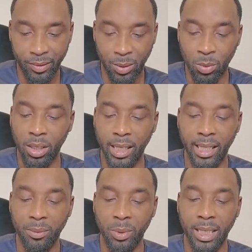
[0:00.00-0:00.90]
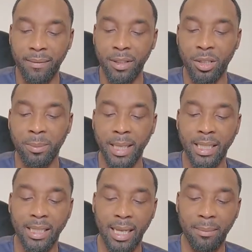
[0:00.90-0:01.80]
We're not in whenever you
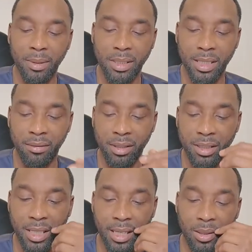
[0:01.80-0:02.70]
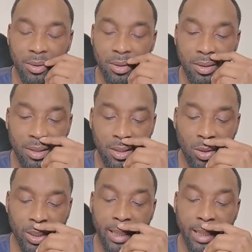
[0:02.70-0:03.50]
made that Mysterious Girl or